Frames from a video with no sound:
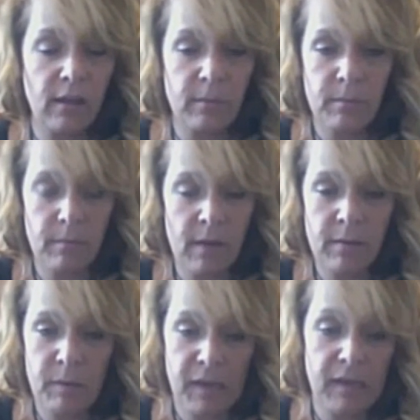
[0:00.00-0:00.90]
I'm
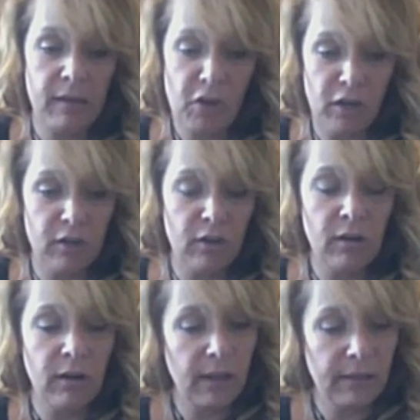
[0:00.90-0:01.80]
a big
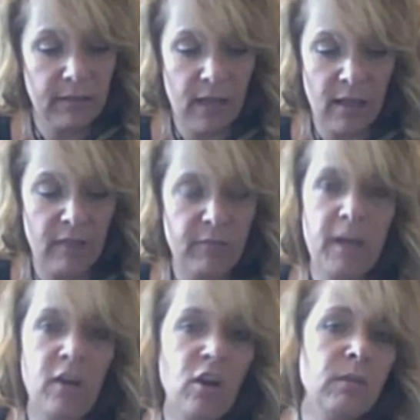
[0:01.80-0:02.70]
gardener and I love
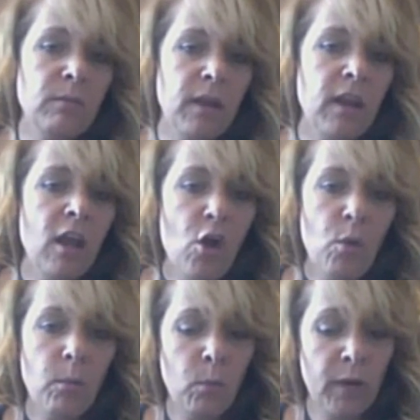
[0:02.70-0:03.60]
my garden, but
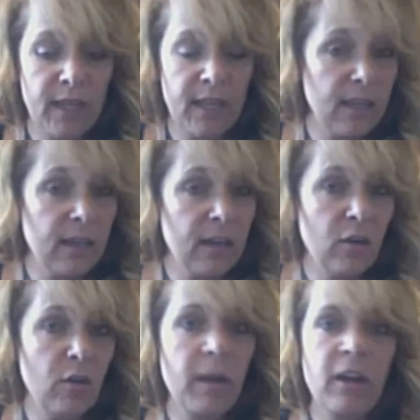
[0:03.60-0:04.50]
when I can't get it
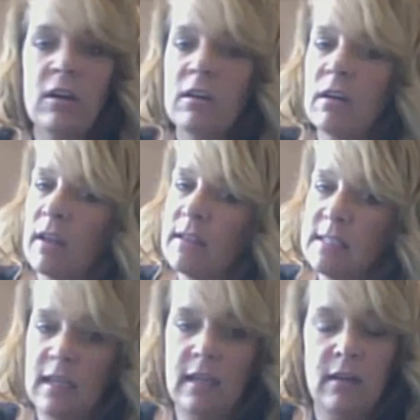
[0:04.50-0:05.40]
out of my garden, I
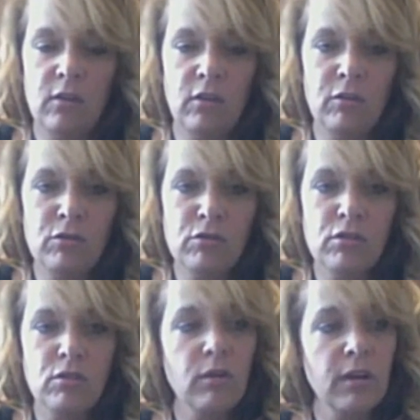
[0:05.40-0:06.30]
seek it out in the grocery store.